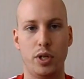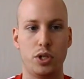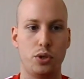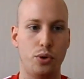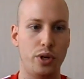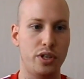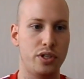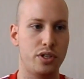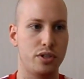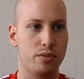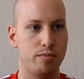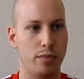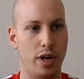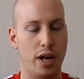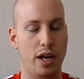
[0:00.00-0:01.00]
choice
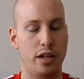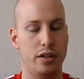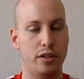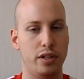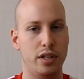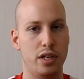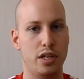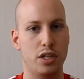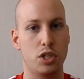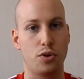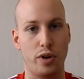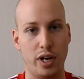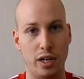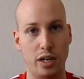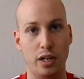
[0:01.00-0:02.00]
and the
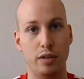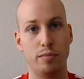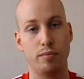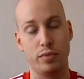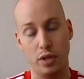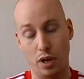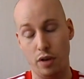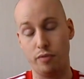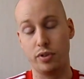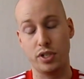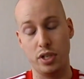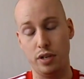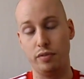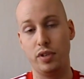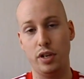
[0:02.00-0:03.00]
training that I've
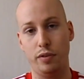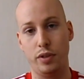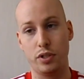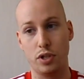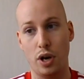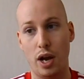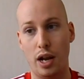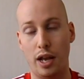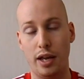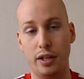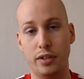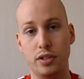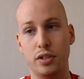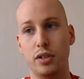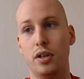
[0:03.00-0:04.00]
received here in
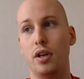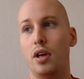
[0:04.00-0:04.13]
Thailand.